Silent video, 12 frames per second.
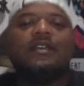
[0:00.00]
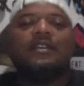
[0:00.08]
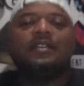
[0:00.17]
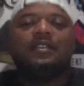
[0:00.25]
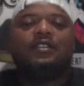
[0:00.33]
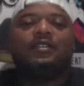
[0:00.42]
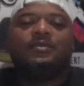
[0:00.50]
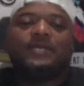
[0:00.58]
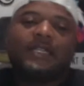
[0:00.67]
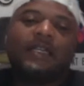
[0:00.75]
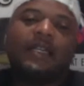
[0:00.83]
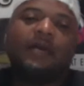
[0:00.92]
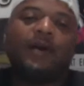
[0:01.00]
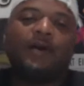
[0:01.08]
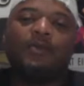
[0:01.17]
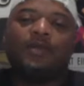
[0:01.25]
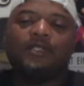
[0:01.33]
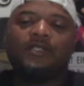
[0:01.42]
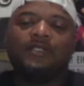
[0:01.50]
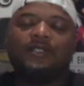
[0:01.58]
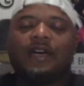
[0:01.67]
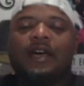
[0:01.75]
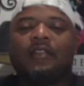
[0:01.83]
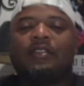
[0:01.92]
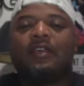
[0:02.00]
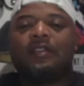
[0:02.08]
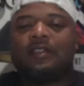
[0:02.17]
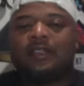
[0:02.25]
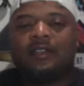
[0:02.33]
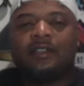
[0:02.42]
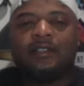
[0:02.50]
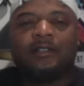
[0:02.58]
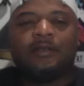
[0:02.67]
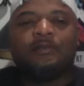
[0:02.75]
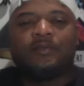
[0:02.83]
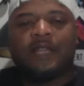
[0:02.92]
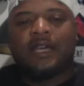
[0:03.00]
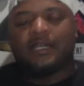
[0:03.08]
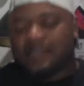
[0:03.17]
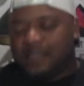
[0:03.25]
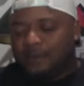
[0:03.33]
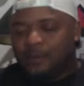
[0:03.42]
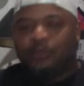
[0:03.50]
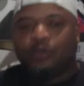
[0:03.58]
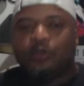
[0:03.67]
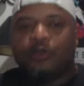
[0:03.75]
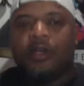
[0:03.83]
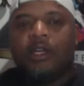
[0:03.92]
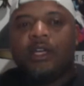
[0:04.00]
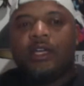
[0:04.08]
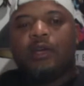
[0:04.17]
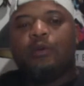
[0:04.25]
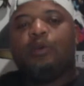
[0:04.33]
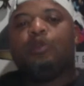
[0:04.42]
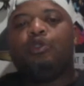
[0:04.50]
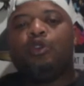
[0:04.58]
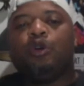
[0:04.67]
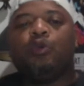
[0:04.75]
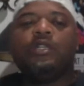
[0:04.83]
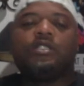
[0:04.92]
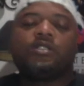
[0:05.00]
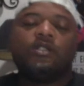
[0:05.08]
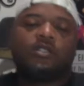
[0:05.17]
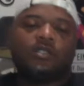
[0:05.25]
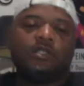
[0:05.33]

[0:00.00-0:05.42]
You know what I'm saying? I'm good. I think that like I said before, when you do your research,